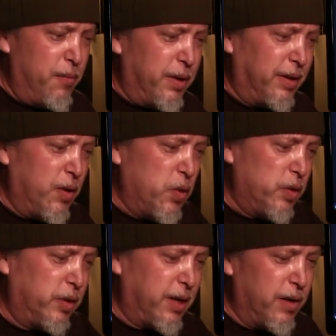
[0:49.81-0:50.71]
I'm going to go
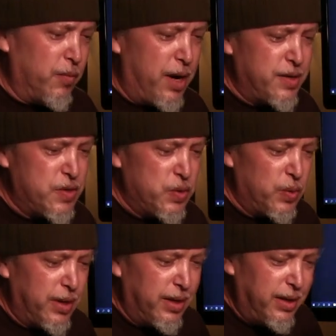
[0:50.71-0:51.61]
cut right
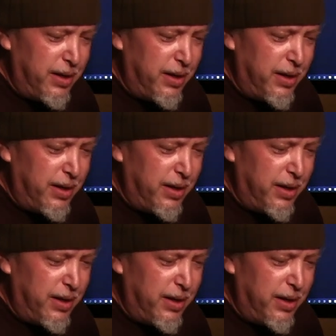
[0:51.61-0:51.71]
to